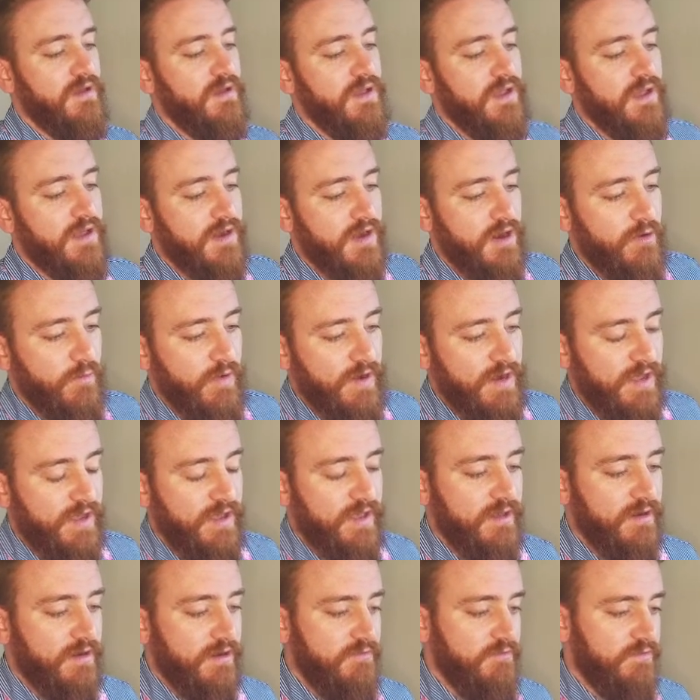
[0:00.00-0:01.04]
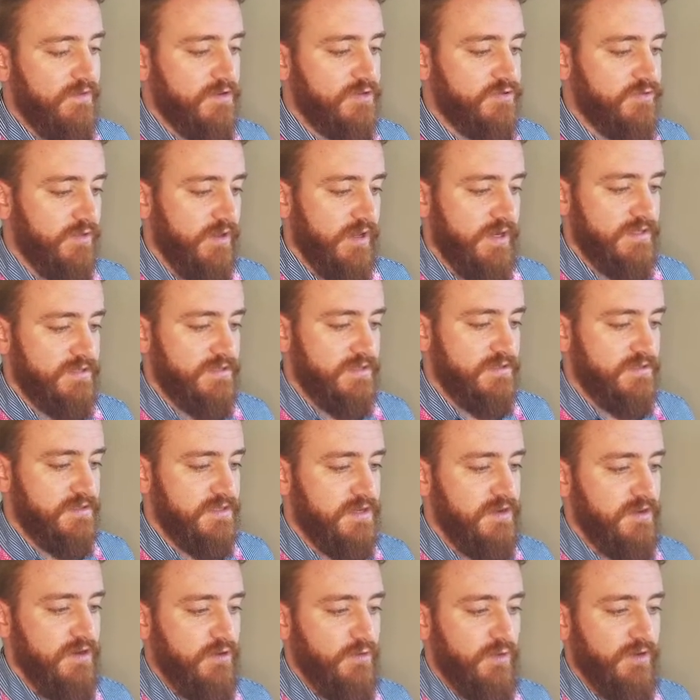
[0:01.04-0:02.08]
And I went ahead and visualized this
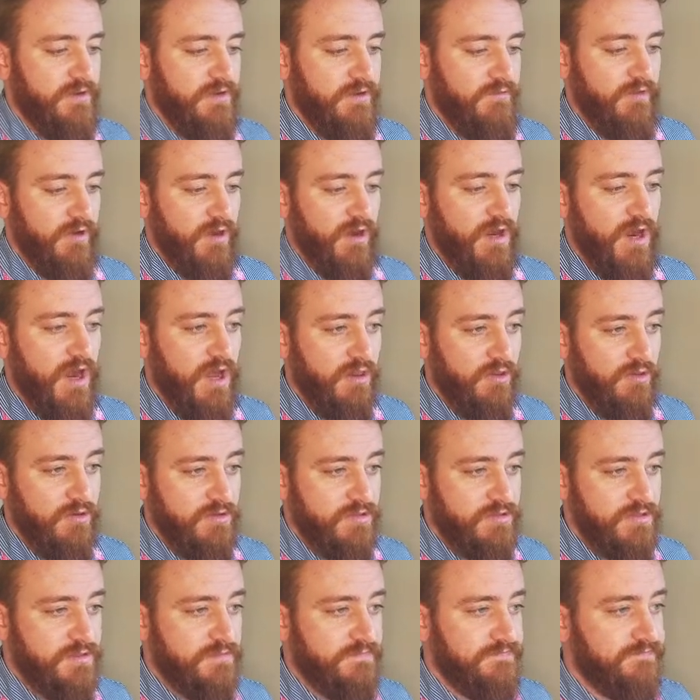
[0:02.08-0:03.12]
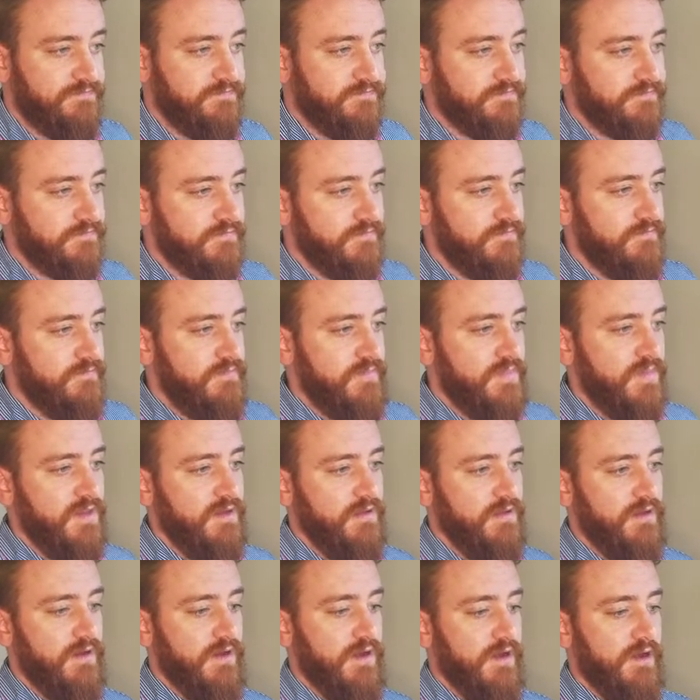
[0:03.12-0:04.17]
here with different colors.
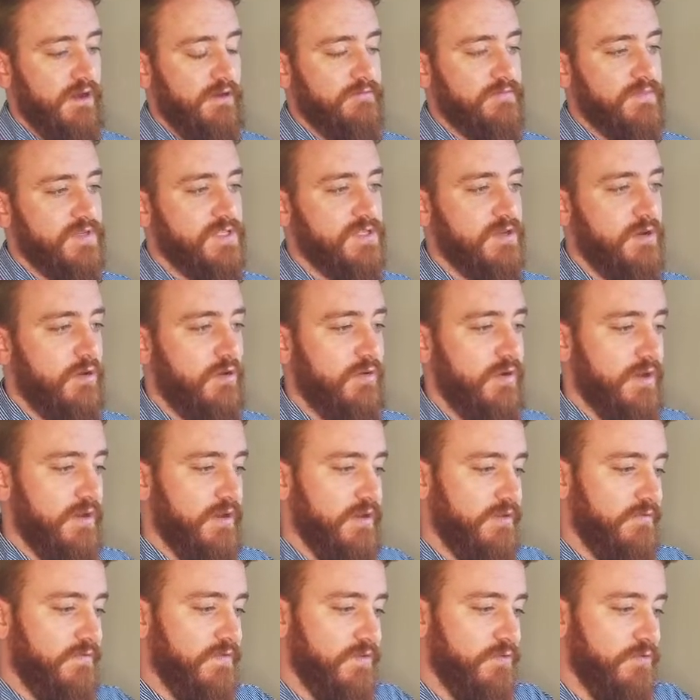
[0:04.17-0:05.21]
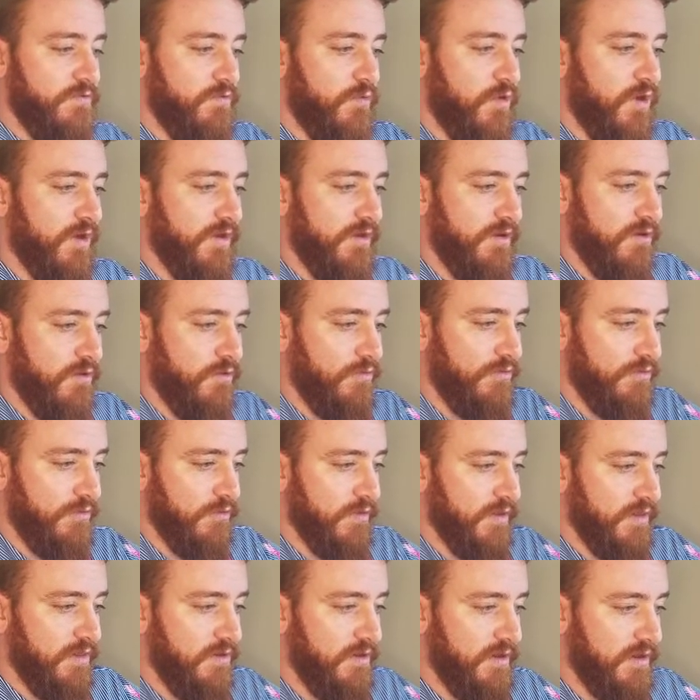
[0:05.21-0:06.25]
So if you want to go through
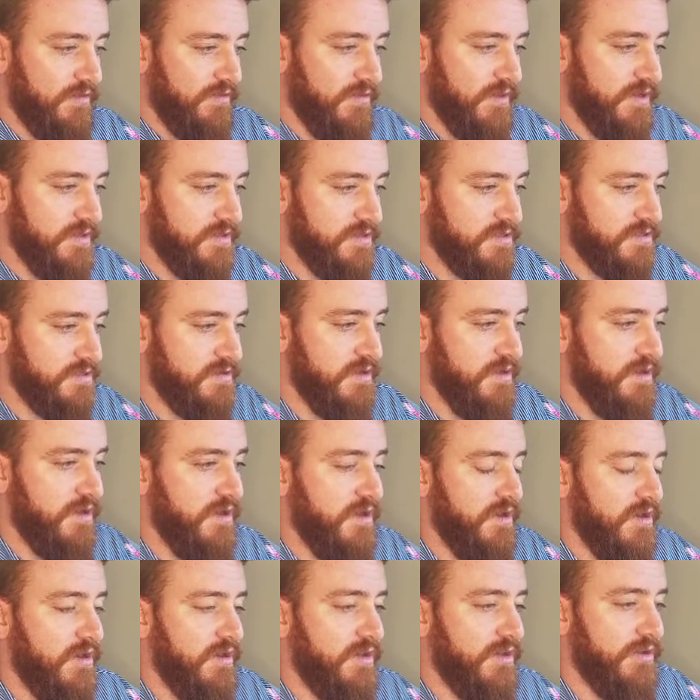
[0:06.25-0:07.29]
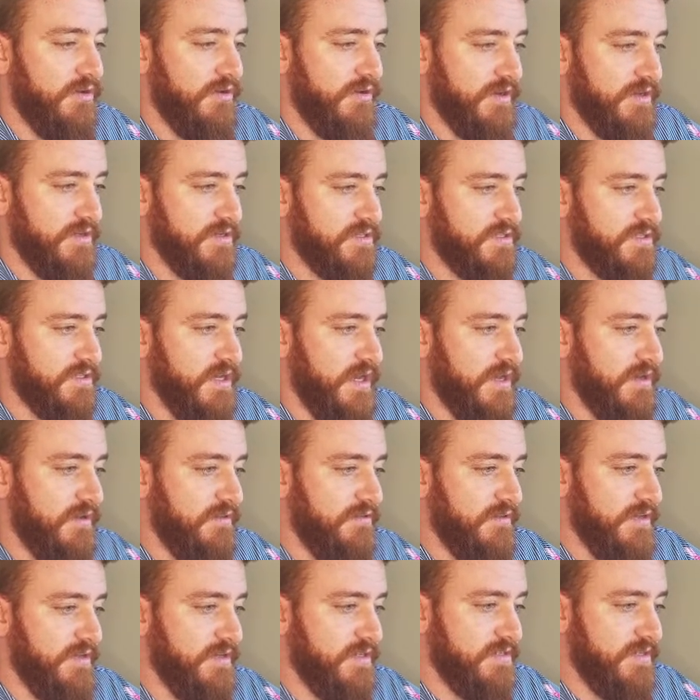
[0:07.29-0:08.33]
and look at this, you're going to see I did
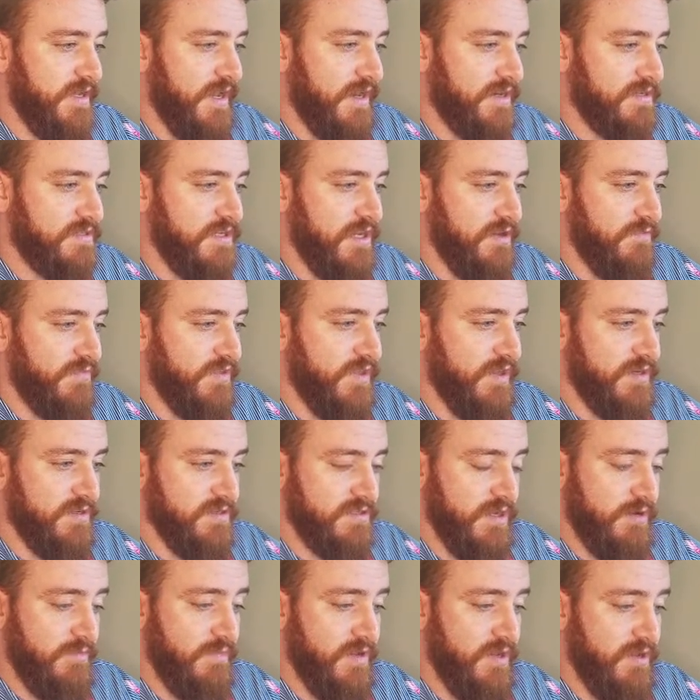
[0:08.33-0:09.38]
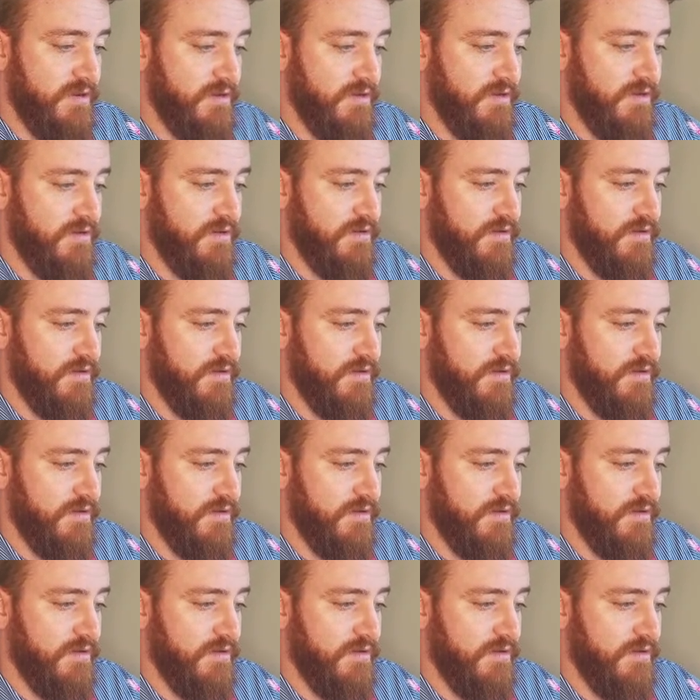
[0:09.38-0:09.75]
the exact same thing as up here.